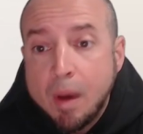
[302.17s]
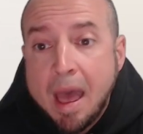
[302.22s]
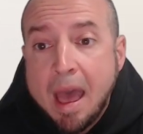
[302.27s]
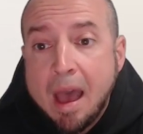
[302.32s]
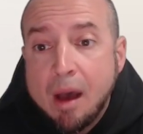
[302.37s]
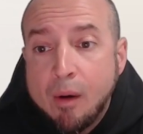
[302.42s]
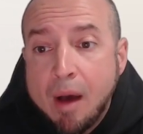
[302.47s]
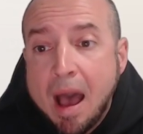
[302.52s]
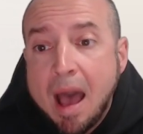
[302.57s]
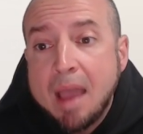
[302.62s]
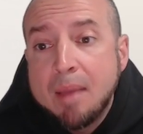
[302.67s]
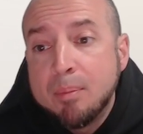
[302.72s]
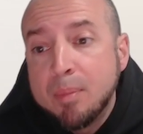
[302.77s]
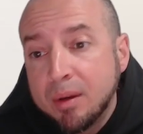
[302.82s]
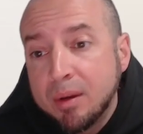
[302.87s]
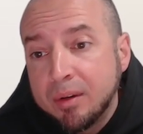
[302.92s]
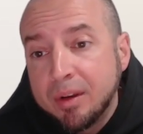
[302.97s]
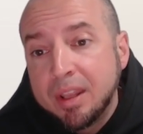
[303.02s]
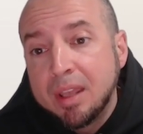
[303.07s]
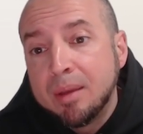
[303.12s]
So how I
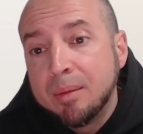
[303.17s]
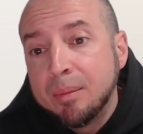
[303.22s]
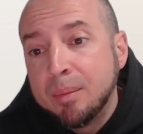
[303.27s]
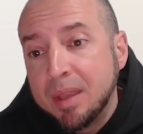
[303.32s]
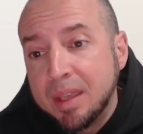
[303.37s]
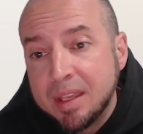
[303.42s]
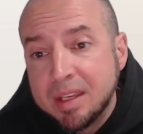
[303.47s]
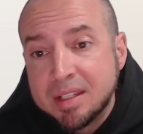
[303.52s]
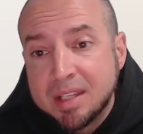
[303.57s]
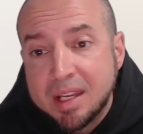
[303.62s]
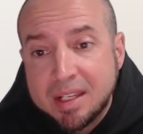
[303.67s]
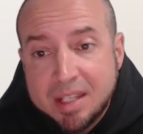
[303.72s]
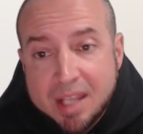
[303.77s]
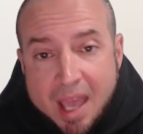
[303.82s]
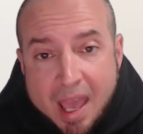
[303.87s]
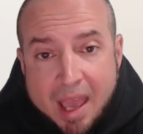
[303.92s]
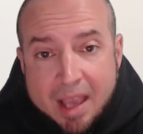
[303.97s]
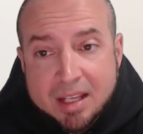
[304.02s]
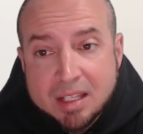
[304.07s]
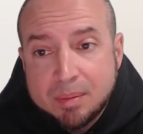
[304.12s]
build him is
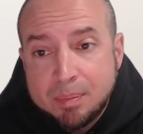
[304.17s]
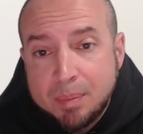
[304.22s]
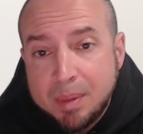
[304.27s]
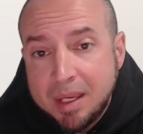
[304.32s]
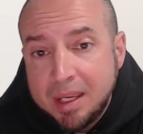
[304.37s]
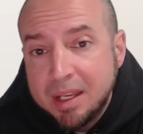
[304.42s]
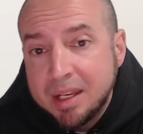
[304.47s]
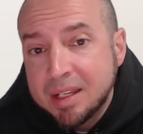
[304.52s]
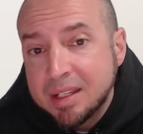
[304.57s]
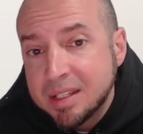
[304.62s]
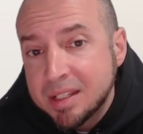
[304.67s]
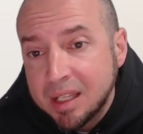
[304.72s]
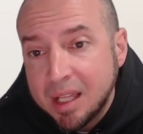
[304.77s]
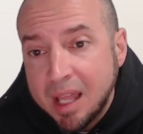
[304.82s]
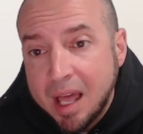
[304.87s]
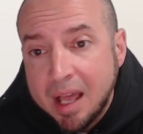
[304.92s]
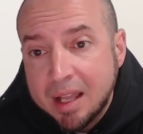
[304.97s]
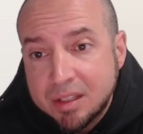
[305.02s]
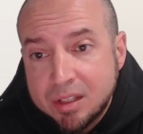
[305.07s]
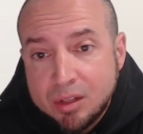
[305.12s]
attack speed in
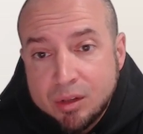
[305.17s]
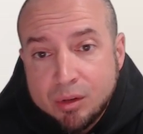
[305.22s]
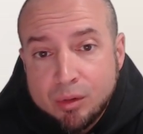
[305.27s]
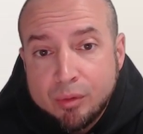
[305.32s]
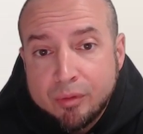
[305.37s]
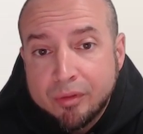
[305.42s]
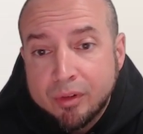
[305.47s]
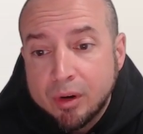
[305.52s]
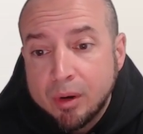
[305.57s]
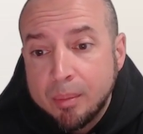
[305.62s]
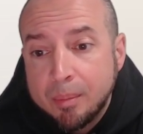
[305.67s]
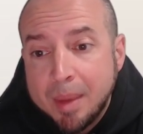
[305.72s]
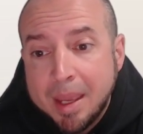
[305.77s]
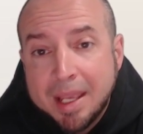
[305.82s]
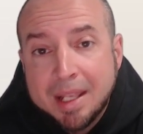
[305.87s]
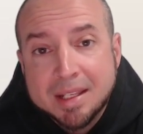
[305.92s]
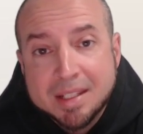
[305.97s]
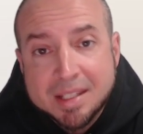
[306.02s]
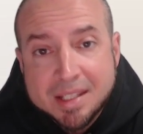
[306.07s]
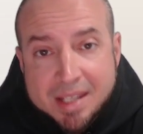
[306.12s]
slot 2 for a
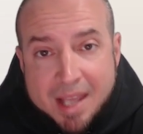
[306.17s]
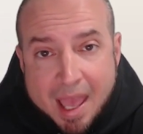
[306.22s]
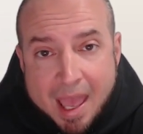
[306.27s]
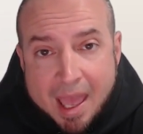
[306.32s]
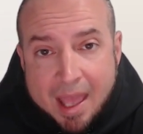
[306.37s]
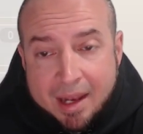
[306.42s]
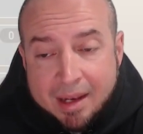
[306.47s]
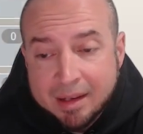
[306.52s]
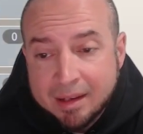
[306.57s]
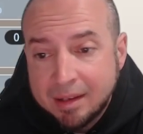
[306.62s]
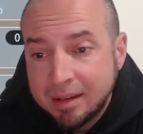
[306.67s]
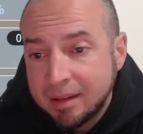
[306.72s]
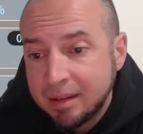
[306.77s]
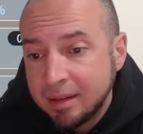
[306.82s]
main stat,